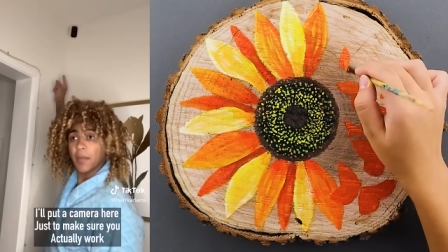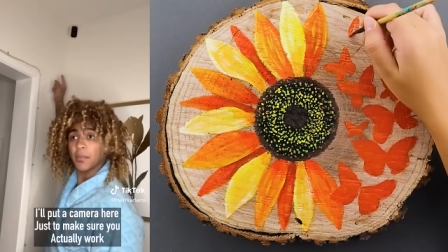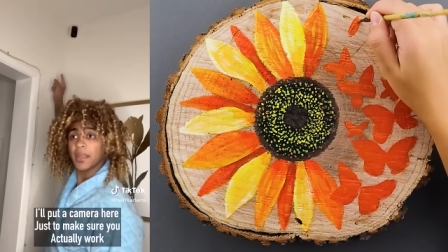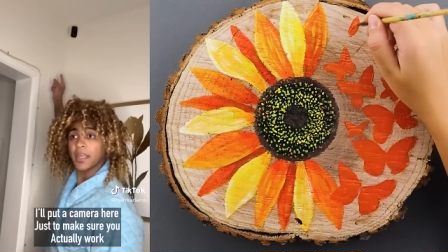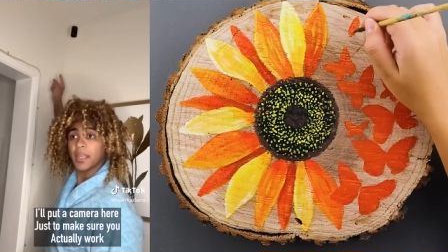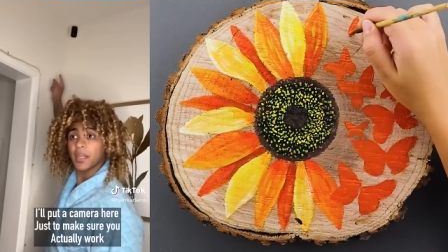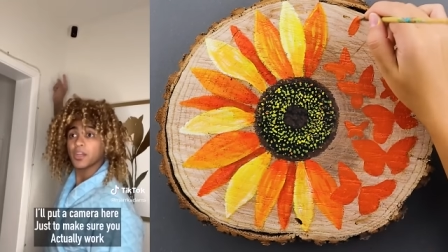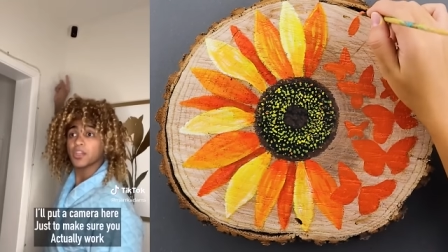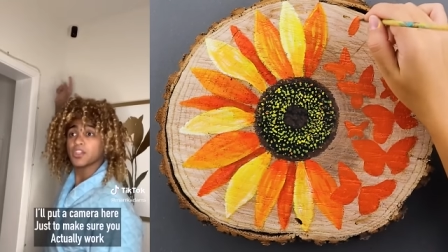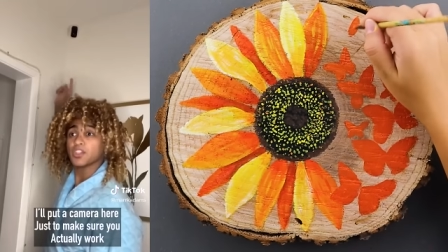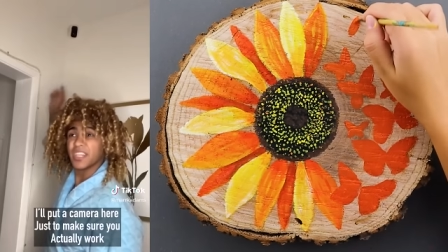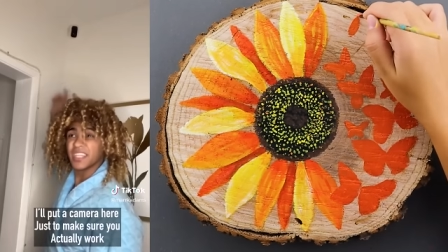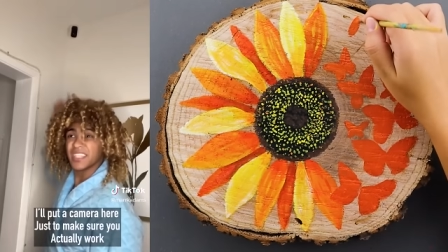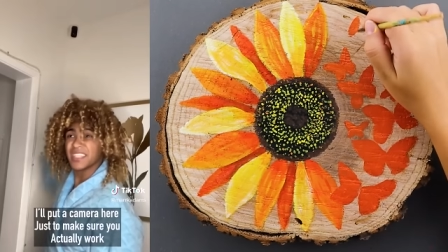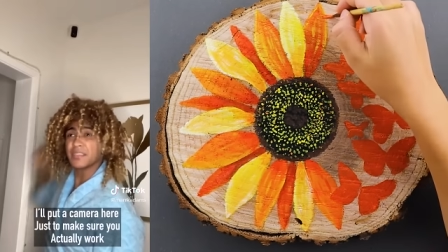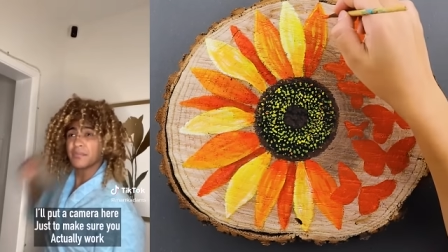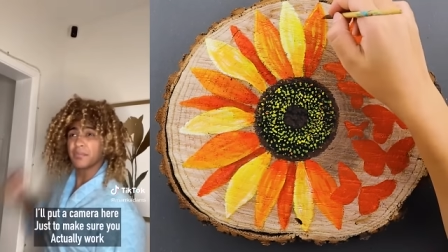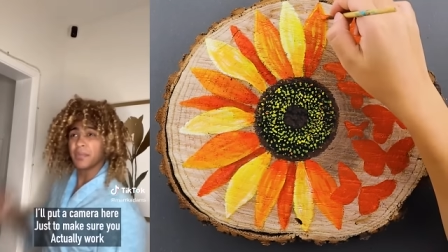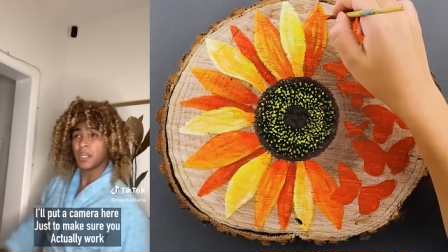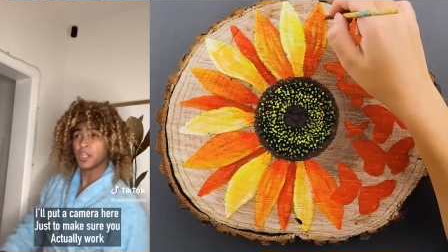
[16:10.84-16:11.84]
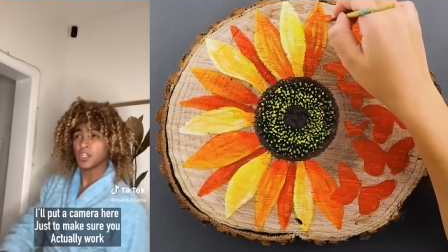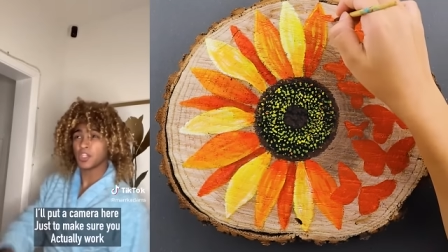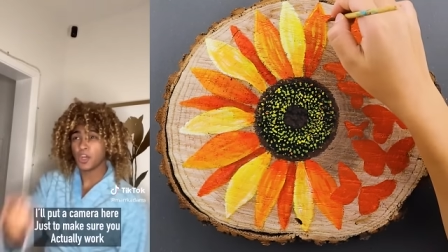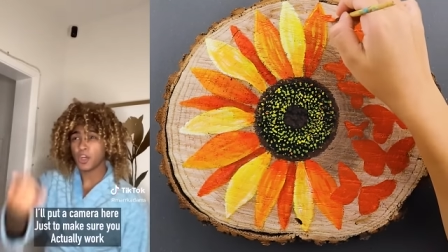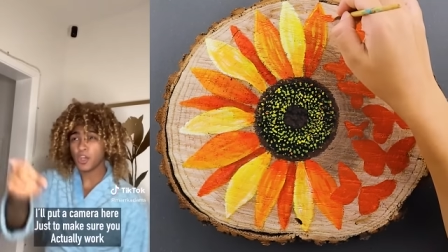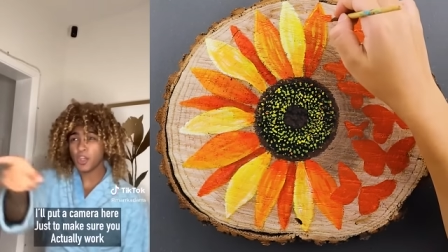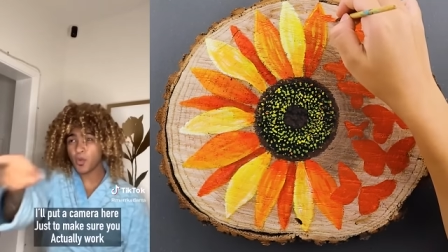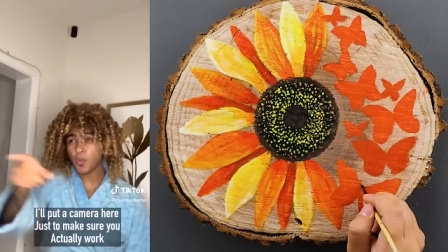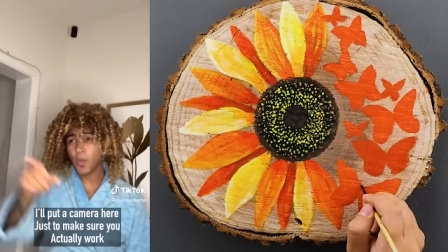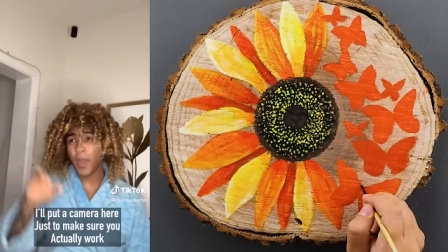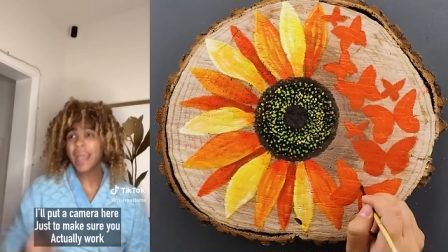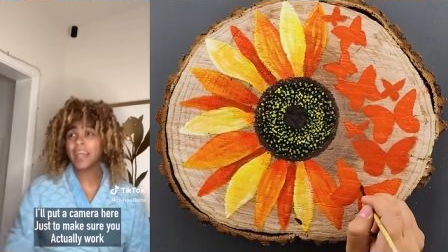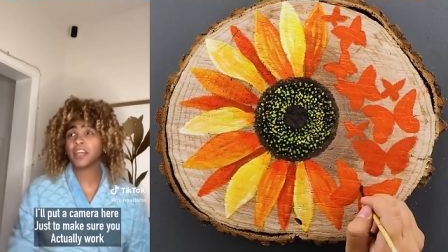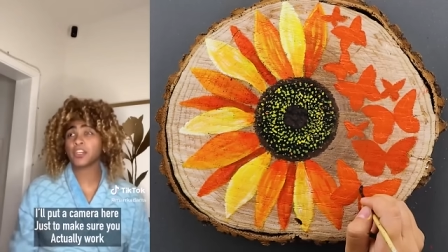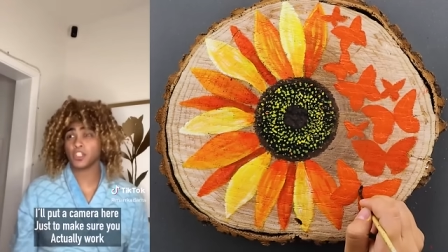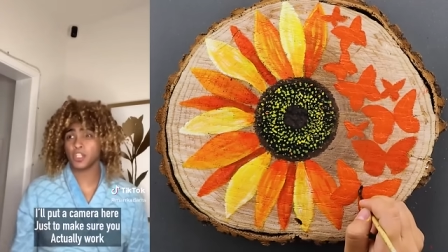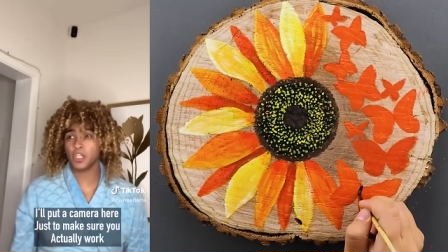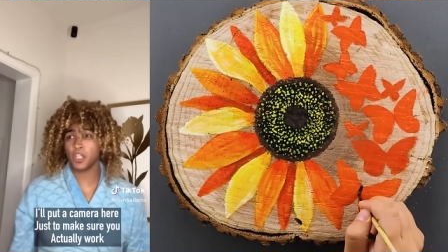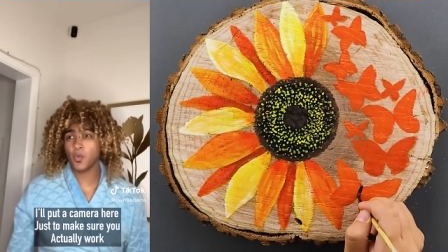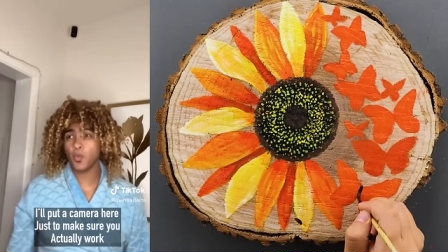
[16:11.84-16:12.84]
camera here just to make sure you
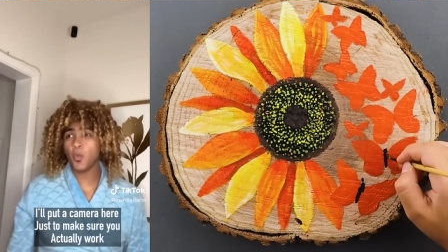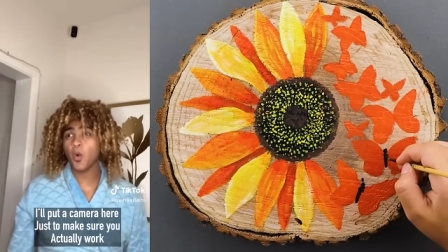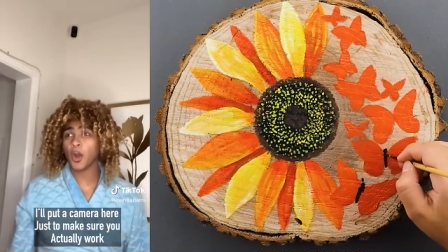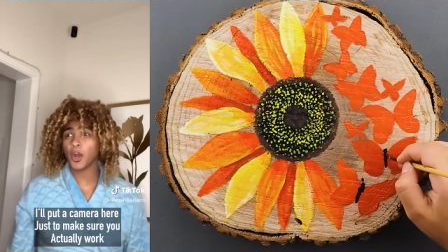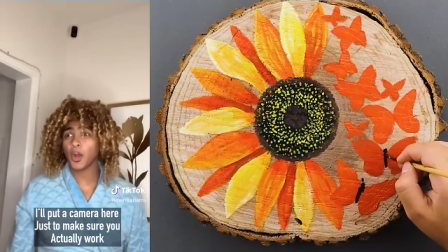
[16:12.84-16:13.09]
actually